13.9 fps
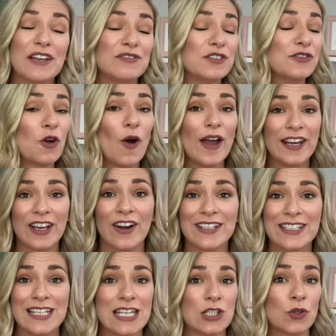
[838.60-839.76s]
If you've got any
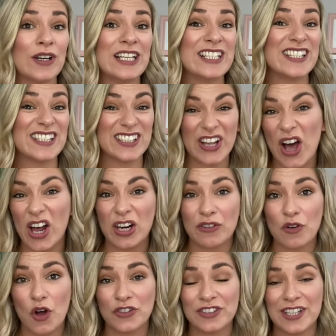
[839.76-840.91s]
ideas or any style of
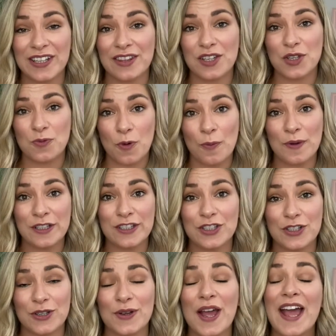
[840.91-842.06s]
content that you want me to
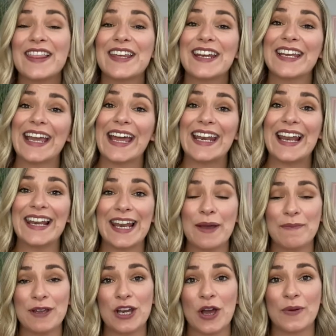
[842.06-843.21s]
do, then again, let
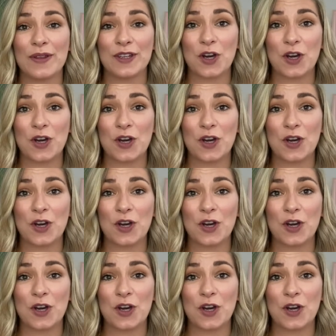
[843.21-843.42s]
me know in the